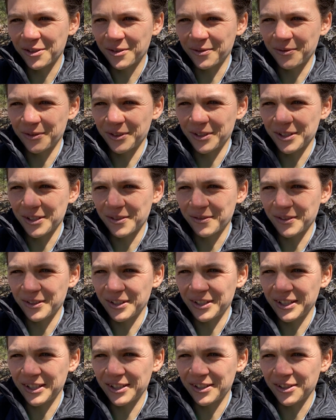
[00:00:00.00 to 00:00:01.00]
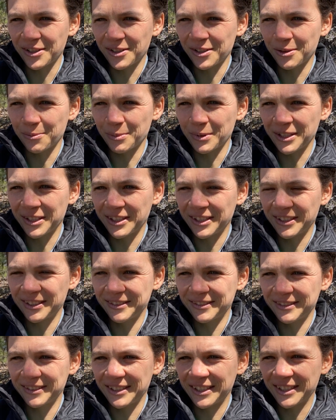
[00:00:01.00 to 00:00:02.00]
foot is very injured, but
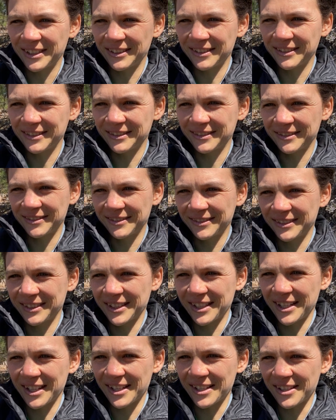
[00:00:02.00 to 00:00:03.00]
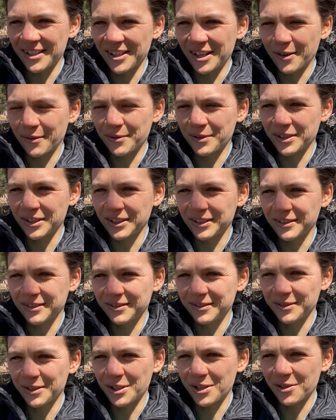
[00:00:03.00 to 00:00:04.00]
it is enough to
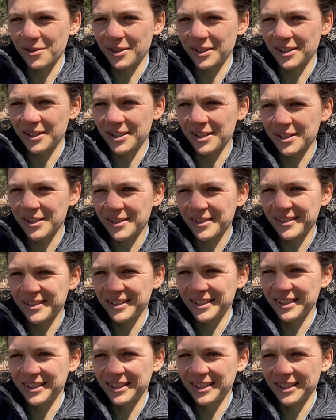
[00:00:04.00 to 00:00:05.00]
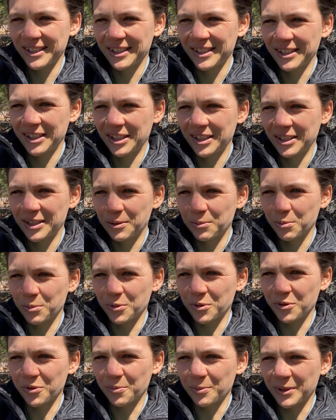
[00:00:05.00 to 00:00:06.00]
restrict his
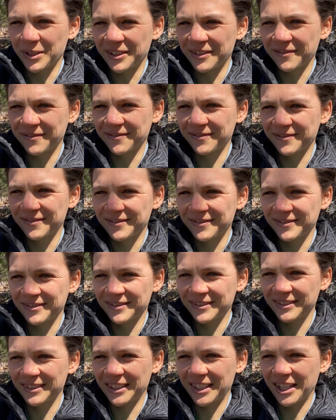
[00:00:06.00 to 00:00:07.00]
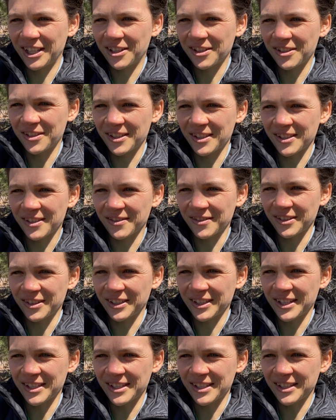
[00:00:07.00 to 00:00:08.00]
movement. He just doesn't
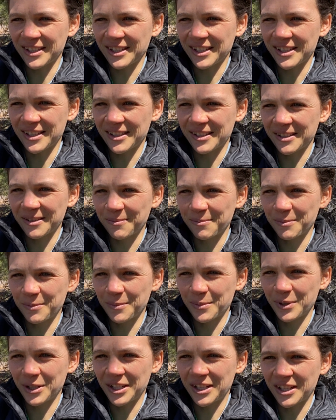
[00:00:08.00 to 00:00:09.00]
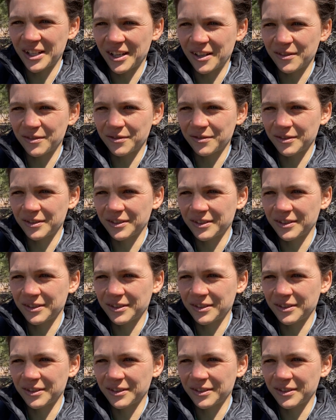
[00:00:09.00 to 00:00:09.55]
realize it. He's pretty tough.